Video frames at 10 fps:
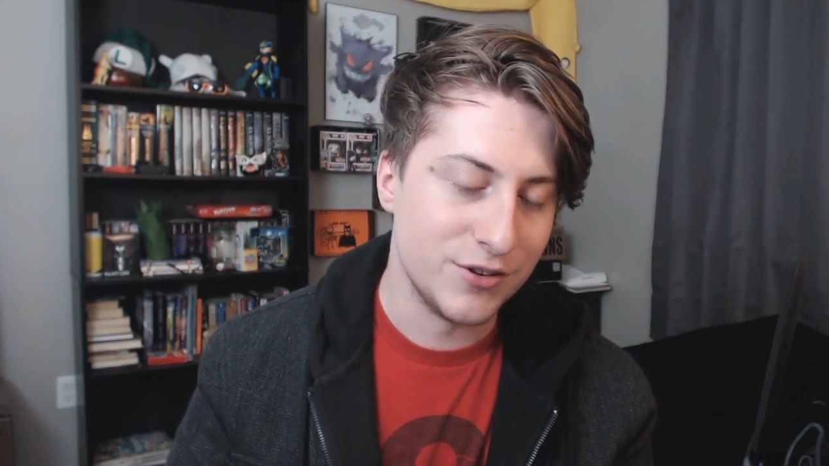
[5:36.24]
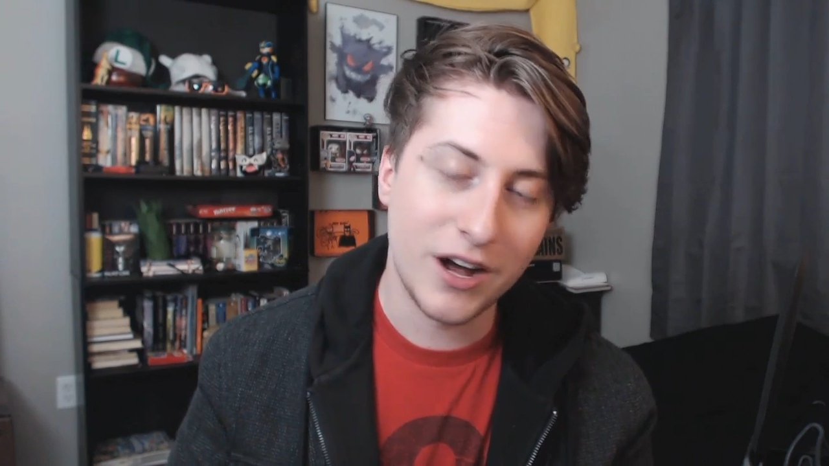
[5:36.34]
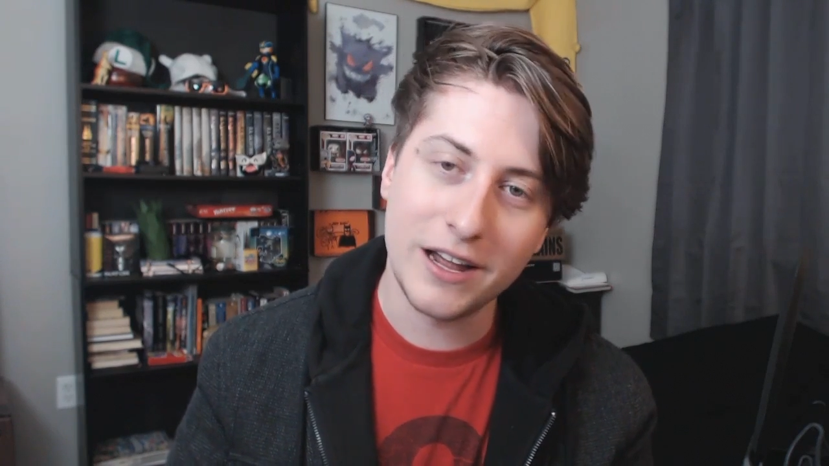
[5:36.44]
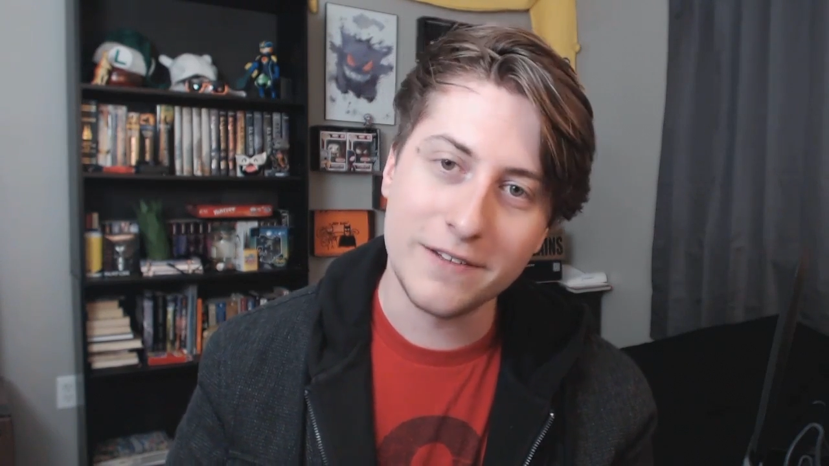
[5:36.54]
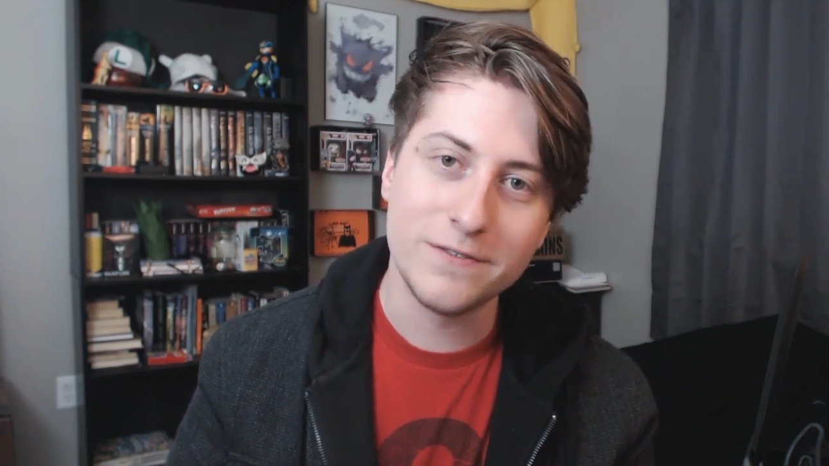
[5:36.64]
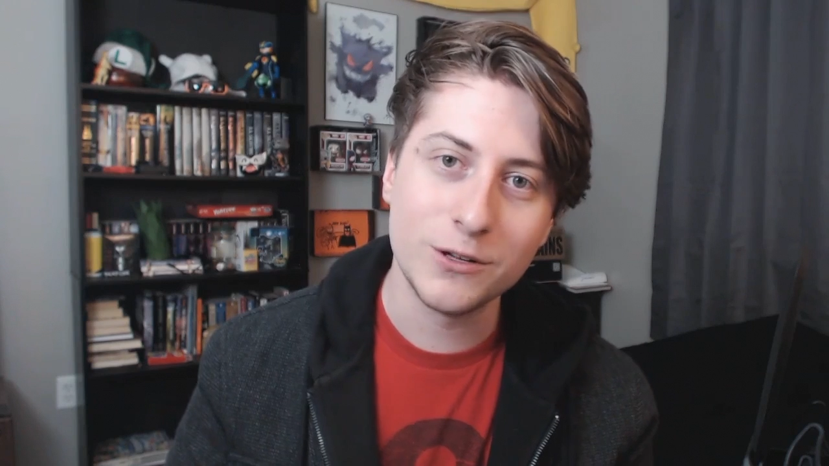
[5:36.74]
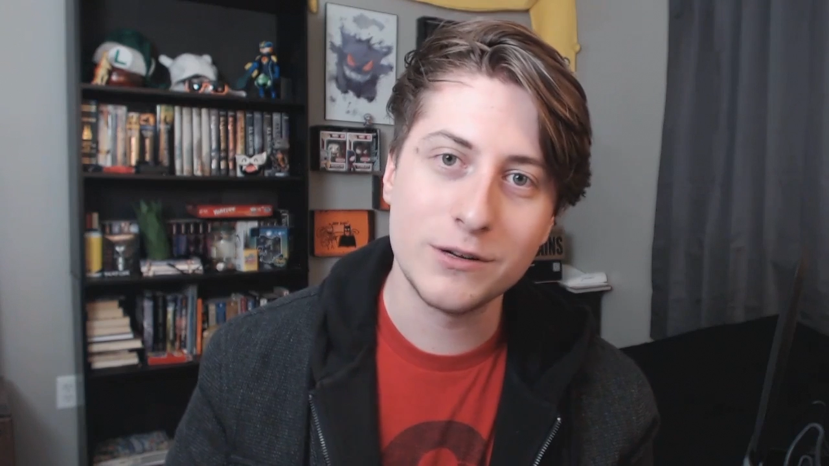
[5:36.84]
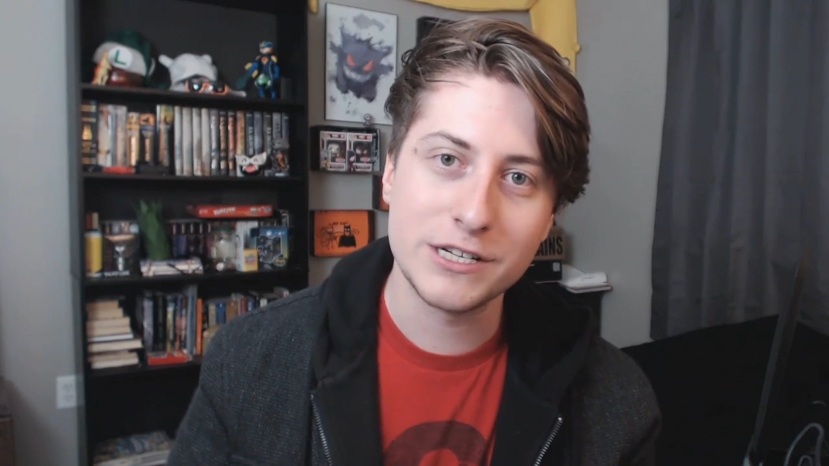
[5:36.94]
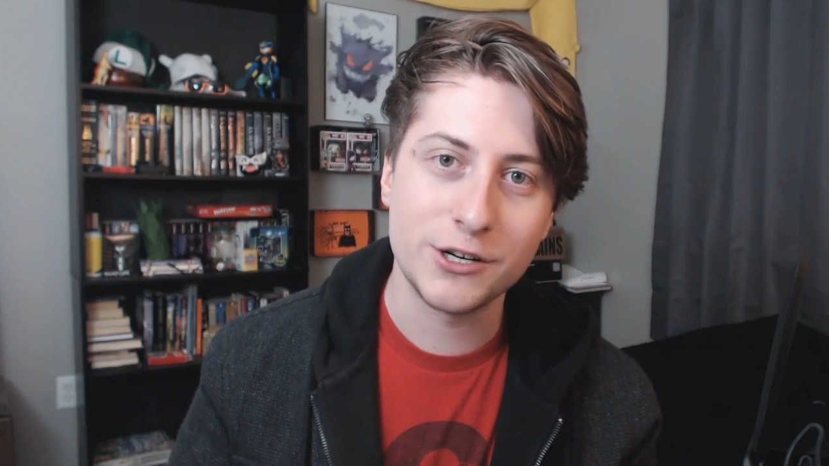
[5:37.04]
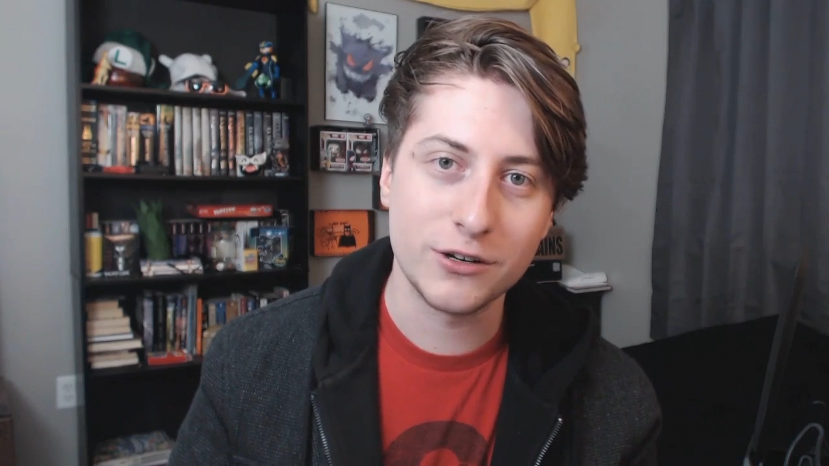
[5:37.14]
do not
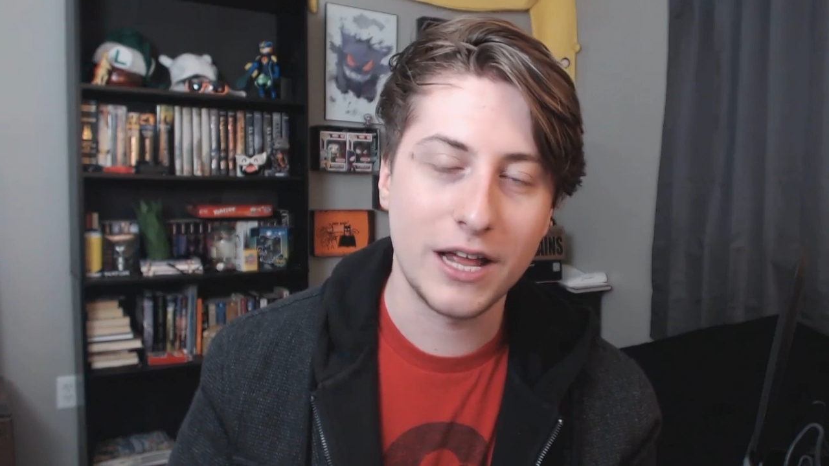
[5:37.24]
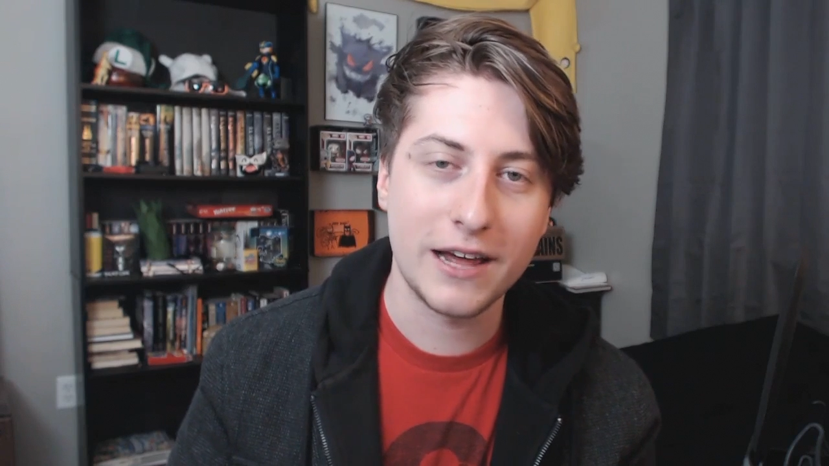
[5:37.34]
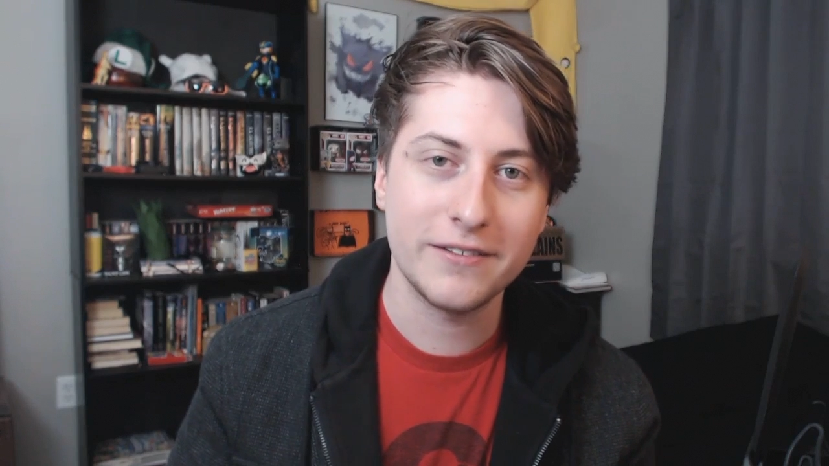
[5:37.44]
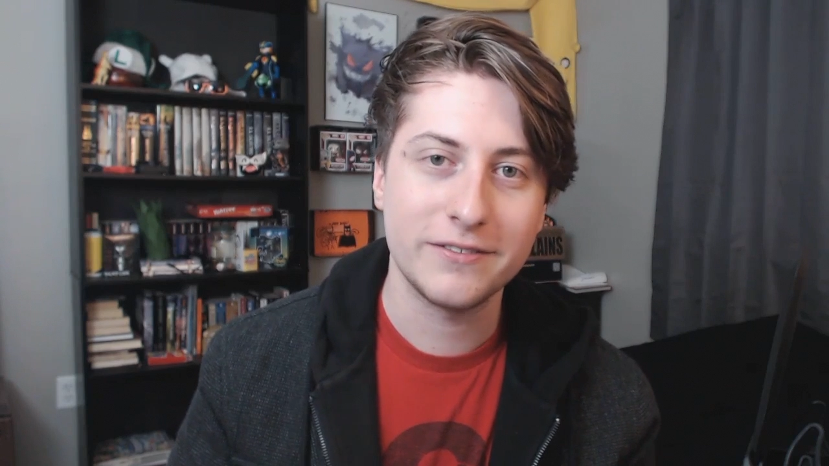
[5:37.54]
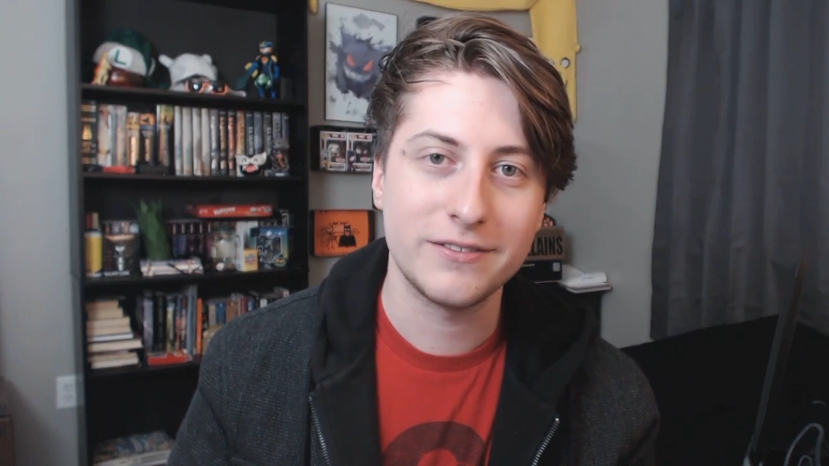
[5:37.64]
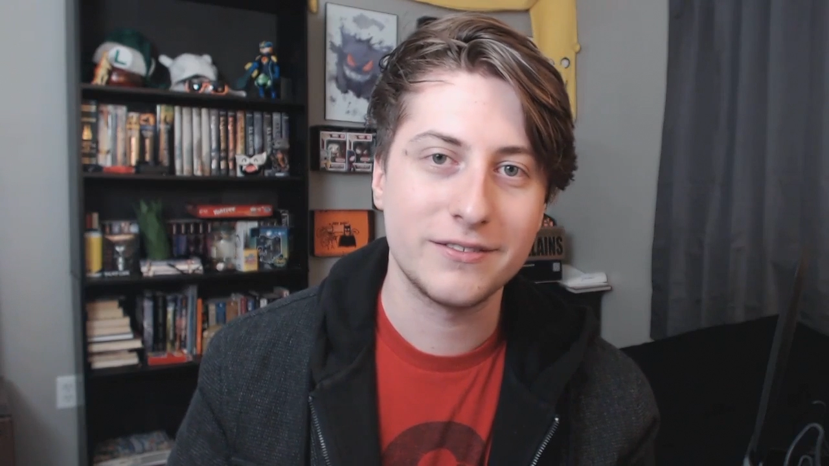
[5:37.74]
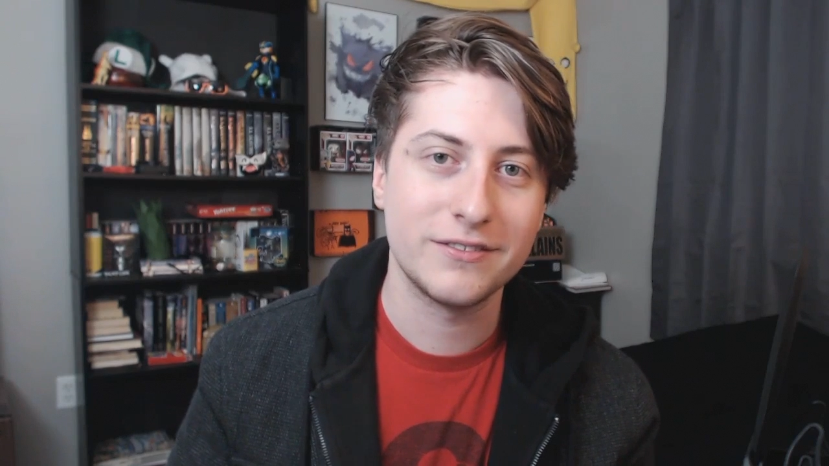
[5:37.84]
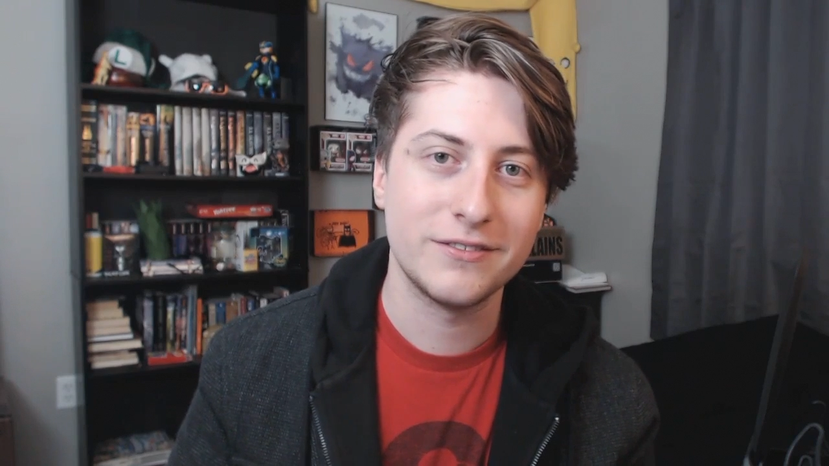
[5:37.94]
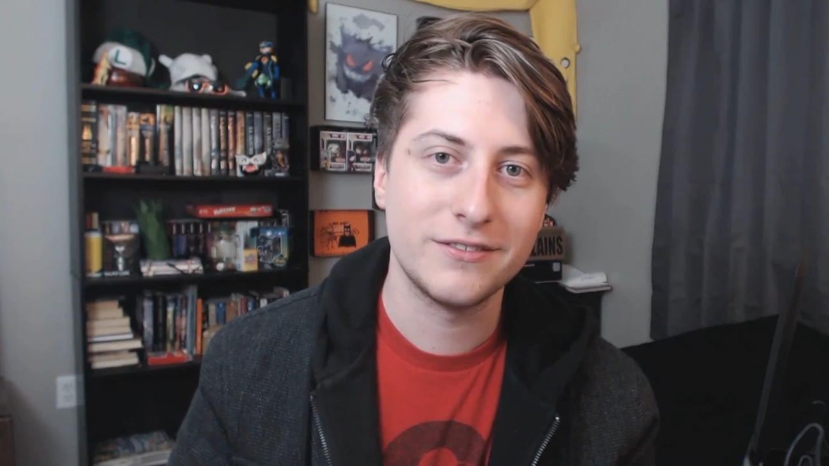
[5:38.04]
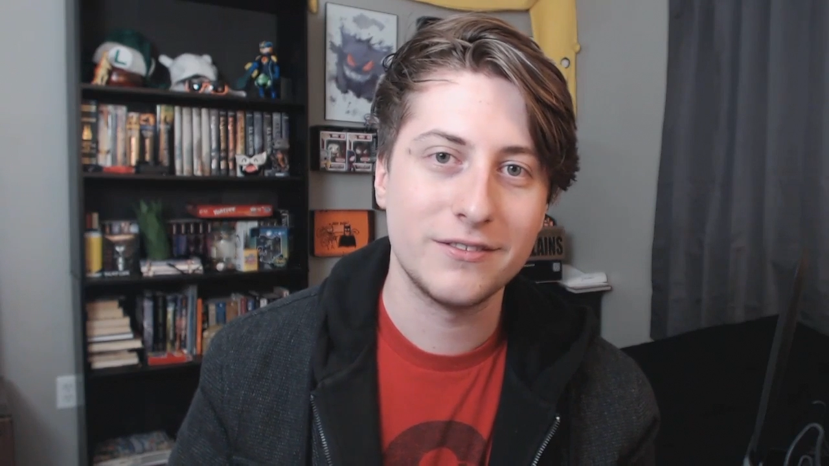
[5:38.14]
influence your life,
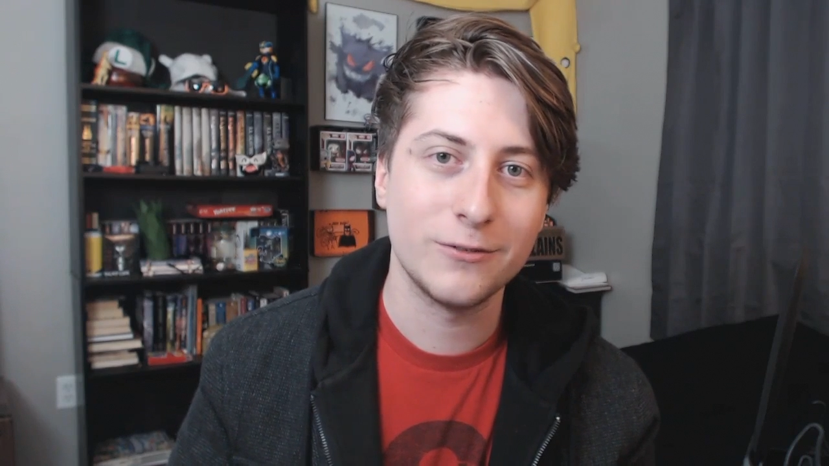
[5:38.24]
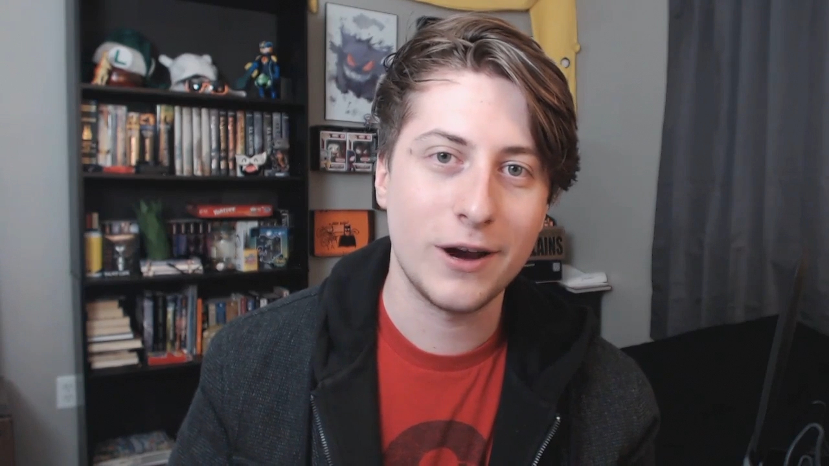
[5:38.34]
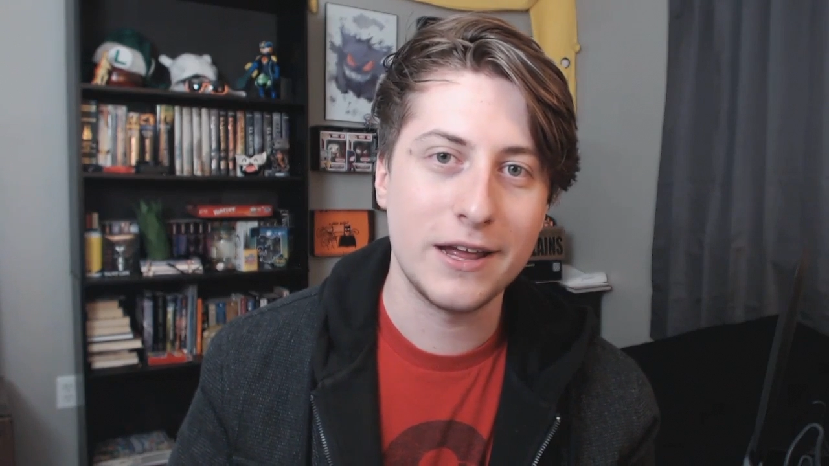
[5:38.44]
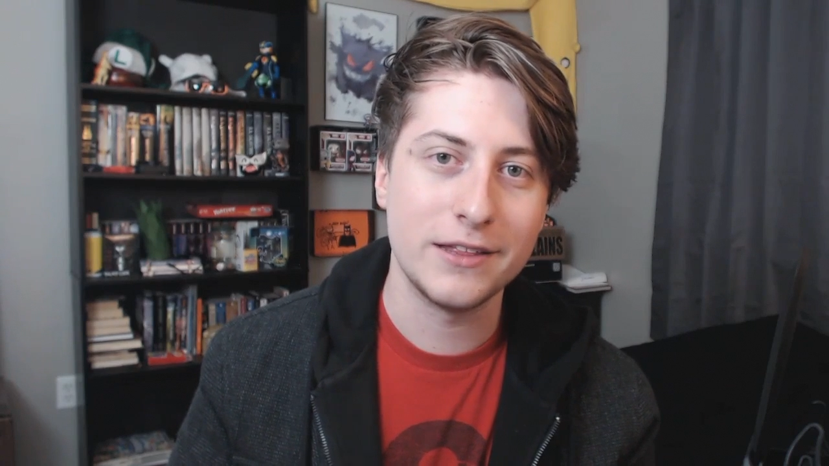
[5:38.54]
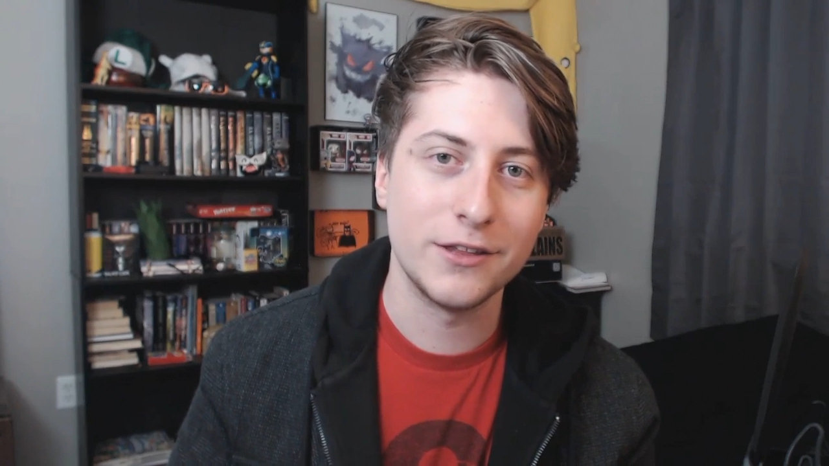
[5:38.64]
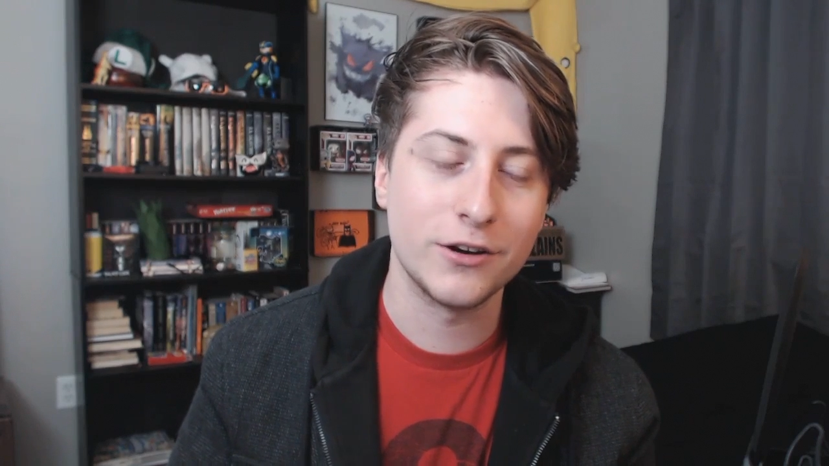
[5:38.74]
right?